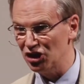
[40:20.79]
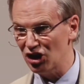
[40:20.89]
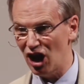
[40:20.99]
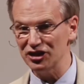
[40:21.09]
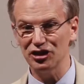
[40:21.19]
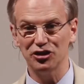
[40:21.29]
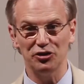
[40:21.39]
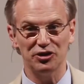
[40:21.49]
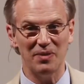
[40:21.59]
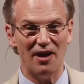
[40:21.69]

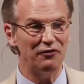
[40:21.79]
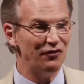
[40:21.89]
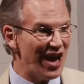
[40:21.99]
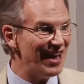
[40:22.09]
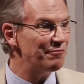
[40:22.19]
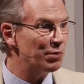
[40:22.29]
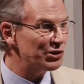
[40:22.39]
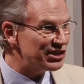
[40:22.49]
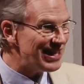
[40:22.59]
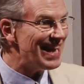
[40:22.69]
constitutes about
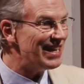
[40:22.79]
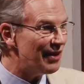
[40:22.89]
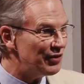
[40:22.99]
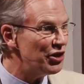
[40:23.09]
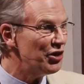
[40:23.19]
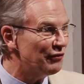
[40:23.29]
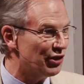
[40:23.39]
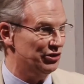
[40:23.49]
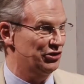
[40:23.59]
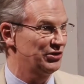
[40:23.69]
5% of the
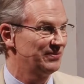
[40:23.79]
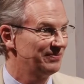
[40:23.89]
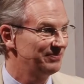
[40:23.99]
universe.